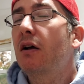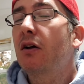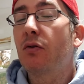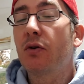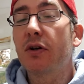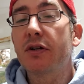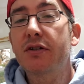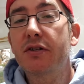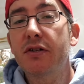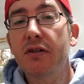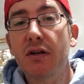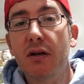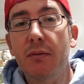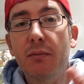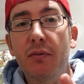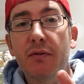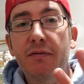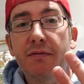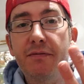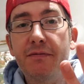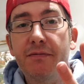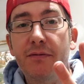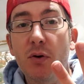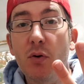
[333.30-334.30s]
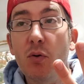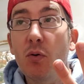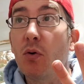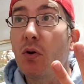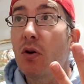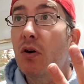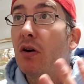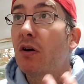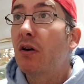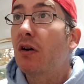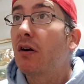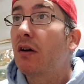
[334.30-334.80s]
Question number
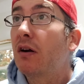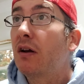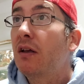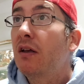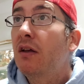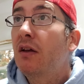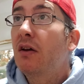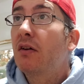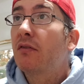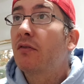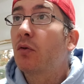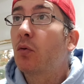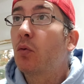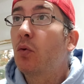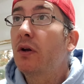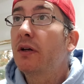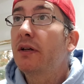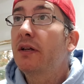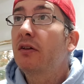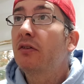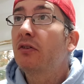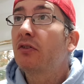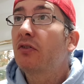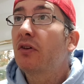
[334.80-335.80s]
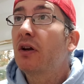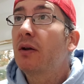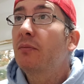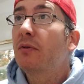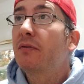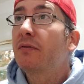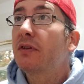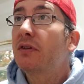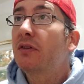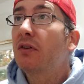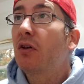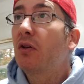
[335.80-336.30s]
4. For 1 kilogram
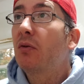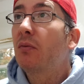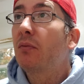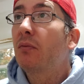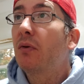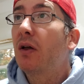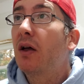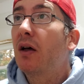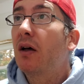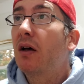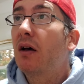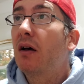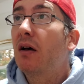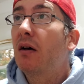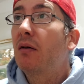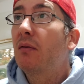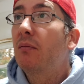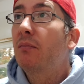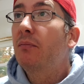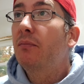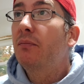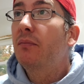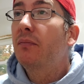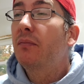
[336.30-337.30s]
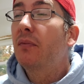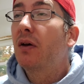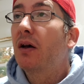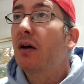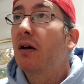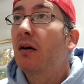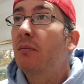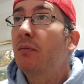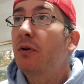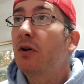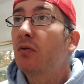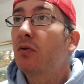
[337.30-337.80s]
of adult
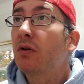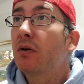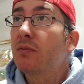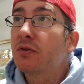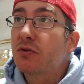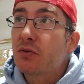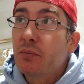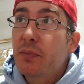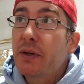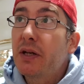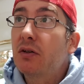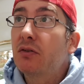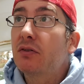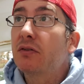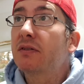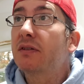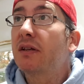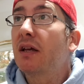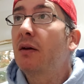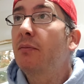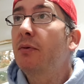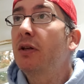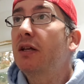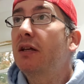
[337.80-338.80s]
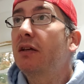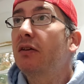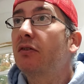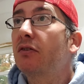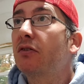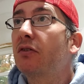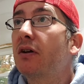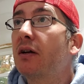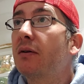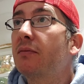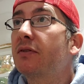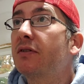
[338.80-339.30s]
mealworms or beetles, how many
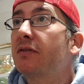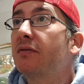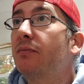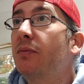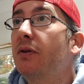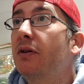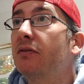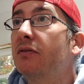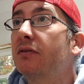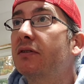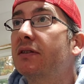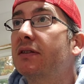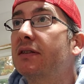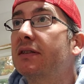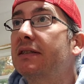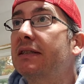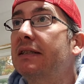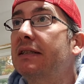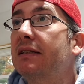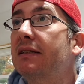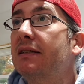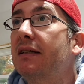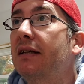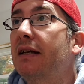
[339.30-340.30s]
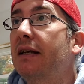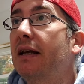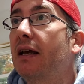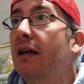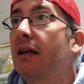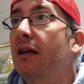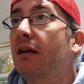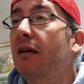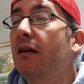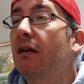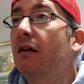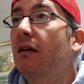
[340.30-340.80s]
kilograms of beetles does it
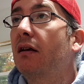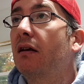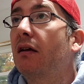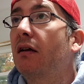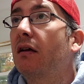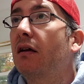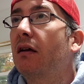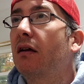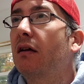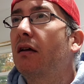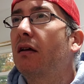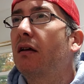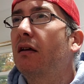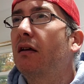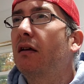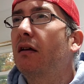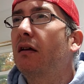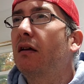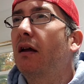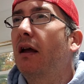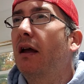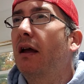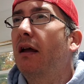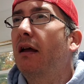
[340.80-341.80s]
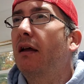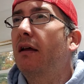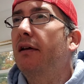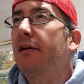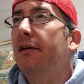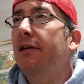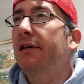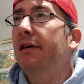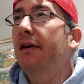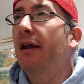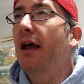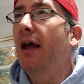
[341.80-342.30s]
get
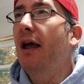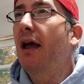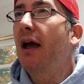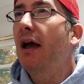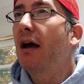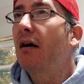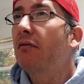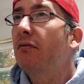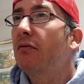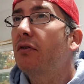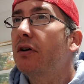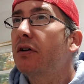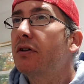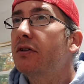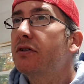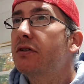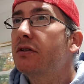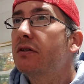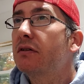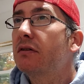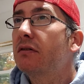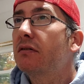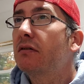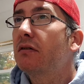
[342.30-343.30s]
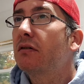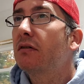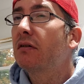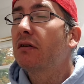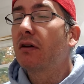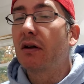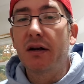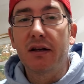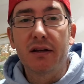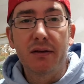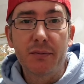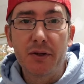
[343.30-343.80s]
in average?
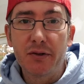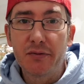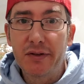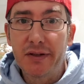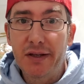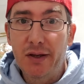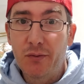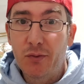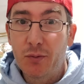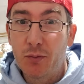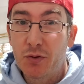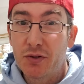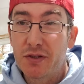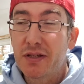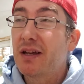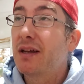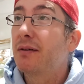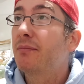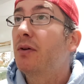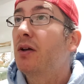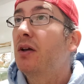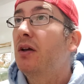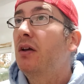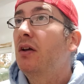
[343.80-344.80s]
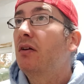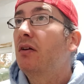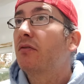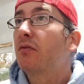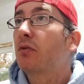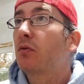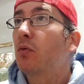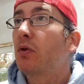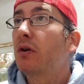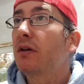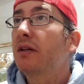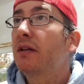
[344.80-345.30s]
All right, let me read that one more time.
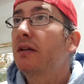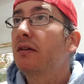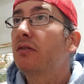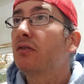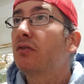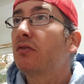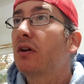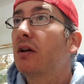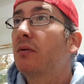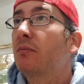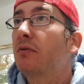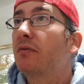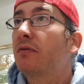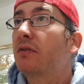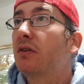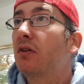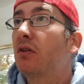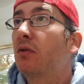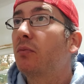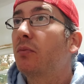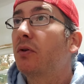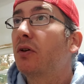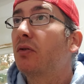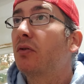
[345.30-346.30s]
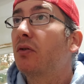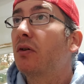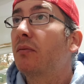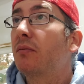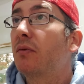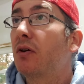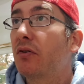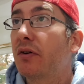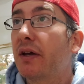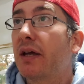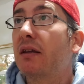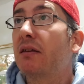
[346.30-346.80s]
For 1 kilogram of adult
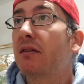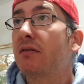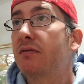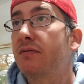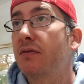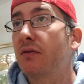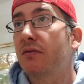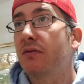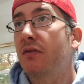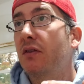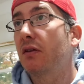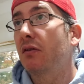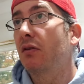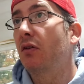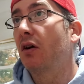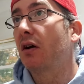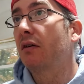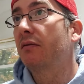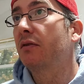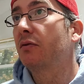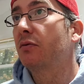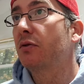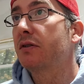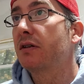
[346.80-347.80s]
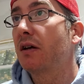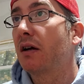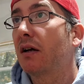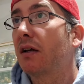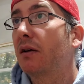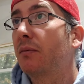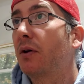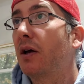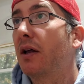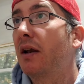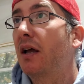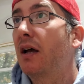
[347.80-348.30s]
mealworm, okay, the larva we're
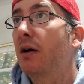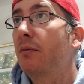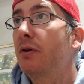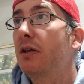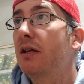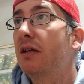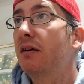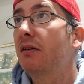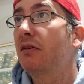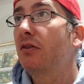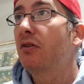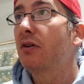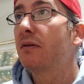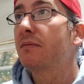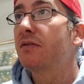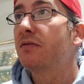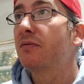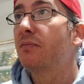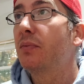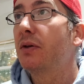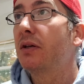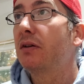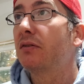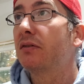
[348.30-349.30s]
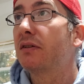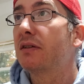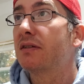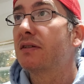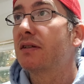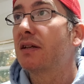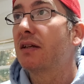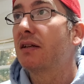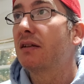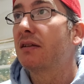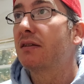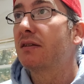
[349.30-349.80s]
talking about. How many kilograms of beetle does
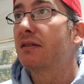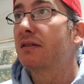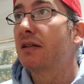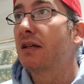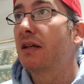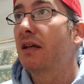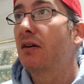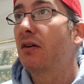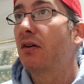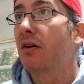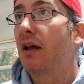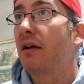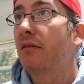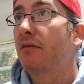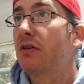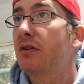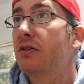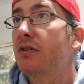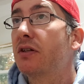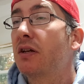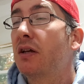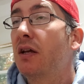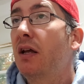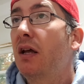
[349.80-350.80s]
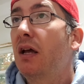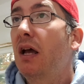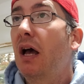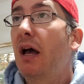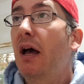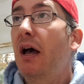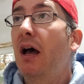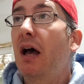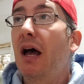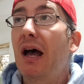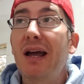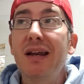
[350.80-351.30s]
it get on average?
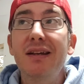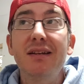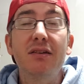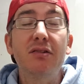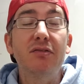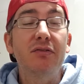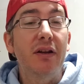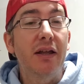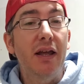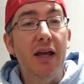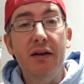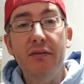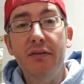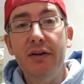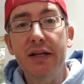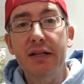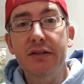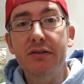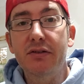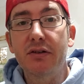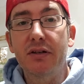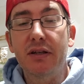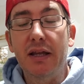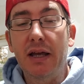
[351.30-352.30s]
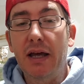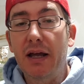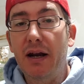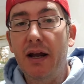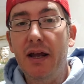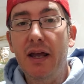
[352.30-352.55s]
I don't have an answer to that.